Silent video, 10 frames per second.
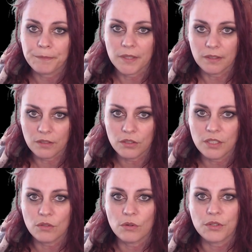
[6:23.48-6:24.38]
you
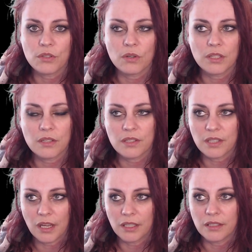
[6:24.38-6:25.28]
need also to
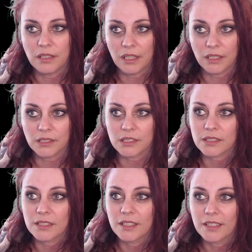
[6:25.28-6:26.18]
understand that
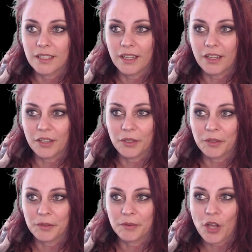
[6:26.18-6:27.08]

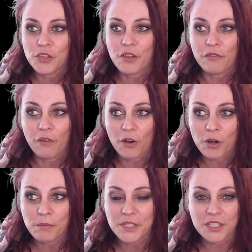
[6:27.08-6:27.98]
uh, on the
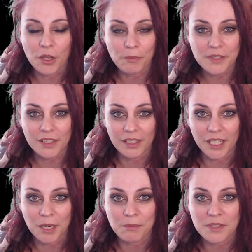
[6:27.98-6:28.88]
forum
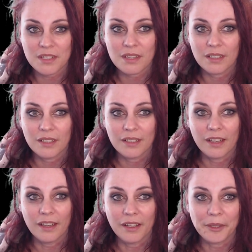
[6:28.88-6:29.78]
sometimes
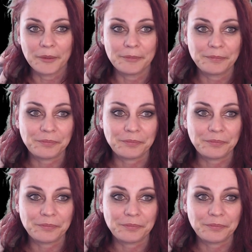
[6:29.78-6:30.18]
um,